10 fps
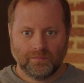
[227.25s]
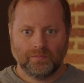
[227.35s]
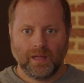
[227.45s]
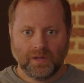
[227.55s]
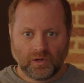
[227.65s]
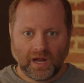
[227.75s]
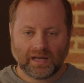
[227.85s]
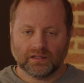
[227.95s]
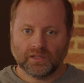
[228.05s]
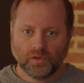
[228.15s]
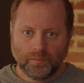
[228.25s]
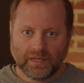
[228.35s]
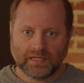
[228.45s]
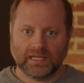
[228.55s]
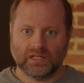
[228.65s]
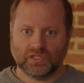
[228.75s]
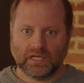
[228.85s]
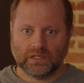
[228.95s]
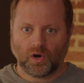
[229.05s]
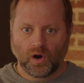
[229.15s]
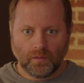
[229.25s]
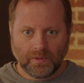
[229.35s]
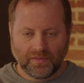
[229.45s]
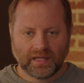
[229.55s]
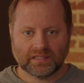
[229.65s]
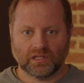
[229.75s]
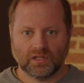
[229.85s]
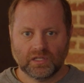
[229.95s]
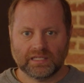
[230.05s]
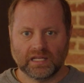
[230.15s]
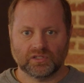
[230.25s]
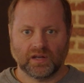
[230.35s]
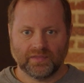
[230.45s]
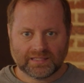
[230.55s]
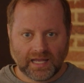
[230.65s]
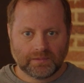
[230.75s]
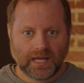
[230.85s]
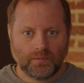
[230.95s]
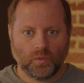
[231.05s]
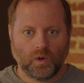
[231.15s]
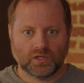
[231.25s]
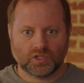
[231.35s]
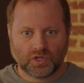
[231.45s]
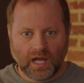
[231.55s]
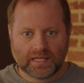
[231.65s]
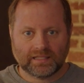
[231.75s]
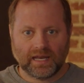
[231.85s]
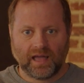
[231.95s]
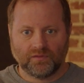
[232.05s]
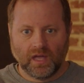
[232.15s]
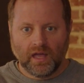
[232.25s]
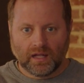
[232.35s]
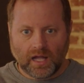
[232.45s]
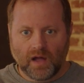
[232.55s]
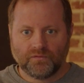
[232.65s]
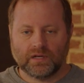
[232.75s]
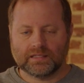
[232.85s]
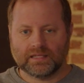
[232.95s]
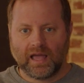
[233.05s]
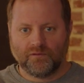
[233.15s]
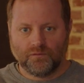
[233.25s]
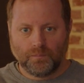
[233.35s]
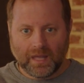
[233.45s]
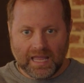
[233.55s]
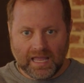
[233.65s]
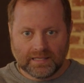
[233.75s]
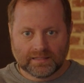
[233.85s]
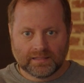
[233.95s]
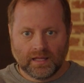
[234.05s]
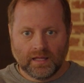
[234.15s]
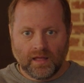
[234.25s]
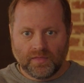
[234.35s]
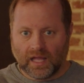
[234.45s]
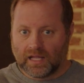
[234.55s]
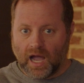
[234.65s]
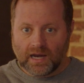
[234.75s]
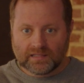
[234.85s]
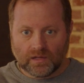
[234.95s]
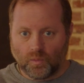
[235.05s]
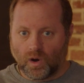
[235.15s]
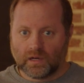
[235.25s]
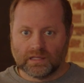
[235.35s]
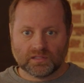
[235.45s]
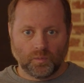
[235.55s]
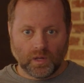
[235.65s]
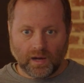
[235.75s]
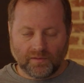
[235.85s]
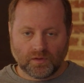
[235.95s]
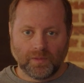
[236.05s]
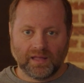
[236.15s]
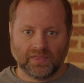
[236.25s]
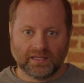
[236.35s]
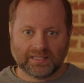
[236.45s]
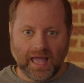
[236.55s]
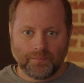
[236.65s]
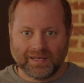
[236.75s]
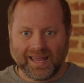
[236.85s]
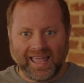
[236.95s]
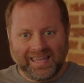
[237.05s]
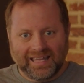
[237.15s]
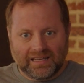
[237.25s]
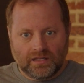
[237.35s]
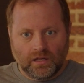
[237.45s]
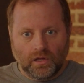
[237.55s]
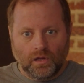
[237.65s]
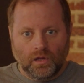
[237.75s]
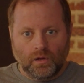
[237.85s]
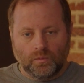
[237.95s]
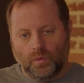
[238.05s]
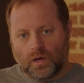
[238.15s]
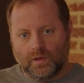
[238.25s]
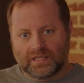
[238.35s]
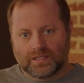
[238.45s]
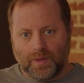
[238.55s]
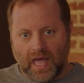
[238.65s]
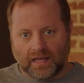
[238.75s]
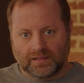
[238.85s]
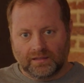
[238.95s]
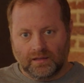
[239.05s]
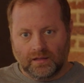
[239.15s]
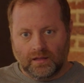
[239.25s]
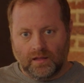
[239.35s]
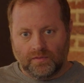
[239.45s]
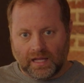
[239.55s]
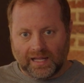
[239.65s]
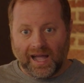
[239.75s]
maybe create a little bit of tension in your heart, but I think it's a good tension. At the same time, we want to trust and have confidence and have peace that God is at work, and so we don't have to make things happen, and we want to expect that